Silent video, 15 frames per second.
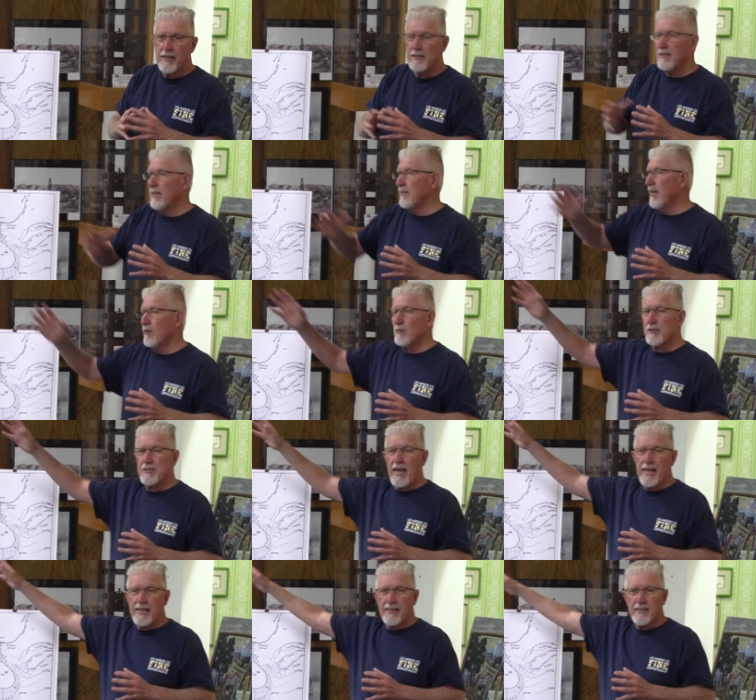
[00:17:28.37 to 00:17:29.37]
Then they were
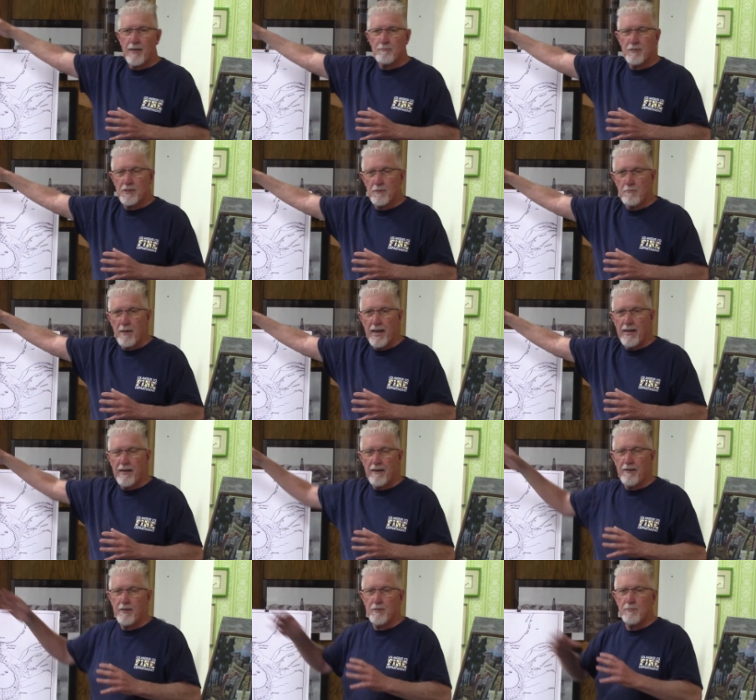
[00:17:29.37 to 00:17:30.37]
taken up to the Bay
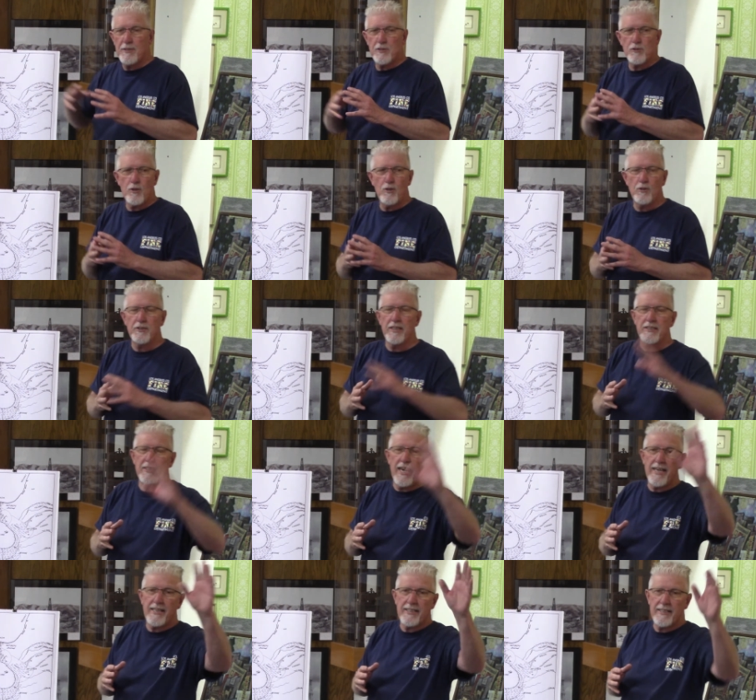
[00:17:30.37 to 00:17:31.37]
Area to be sold and
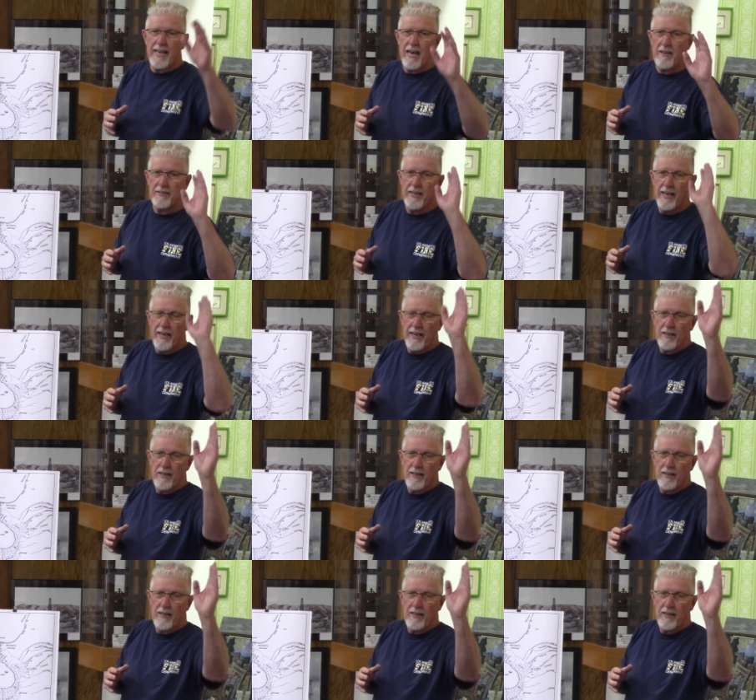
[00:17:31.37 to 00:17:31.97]
taken down